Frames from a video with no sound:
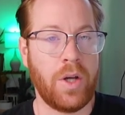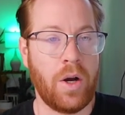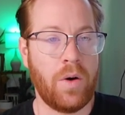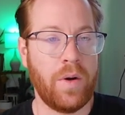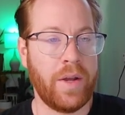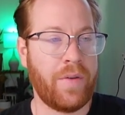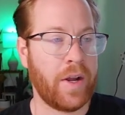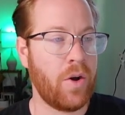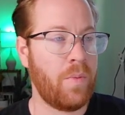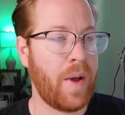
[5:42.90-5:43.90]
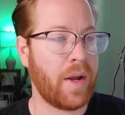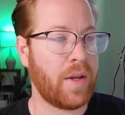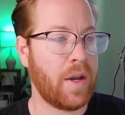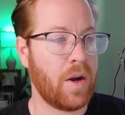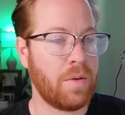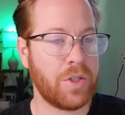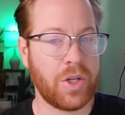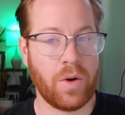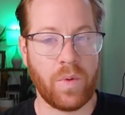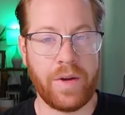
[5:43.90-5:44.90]
So if I go back here, I'm
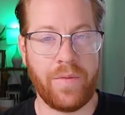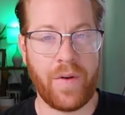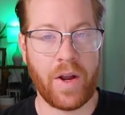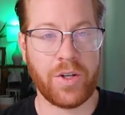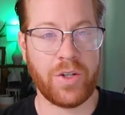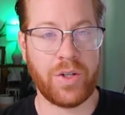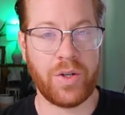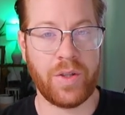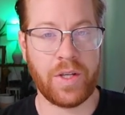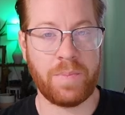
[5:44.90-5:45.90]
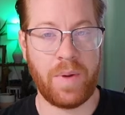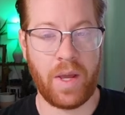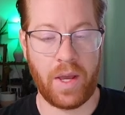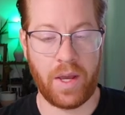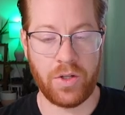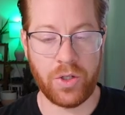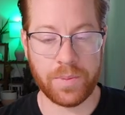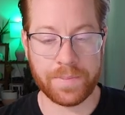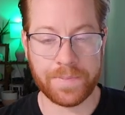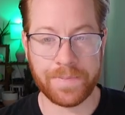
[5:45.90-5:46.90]
just going to refresh this
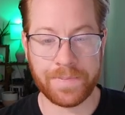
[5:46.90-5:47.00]
page.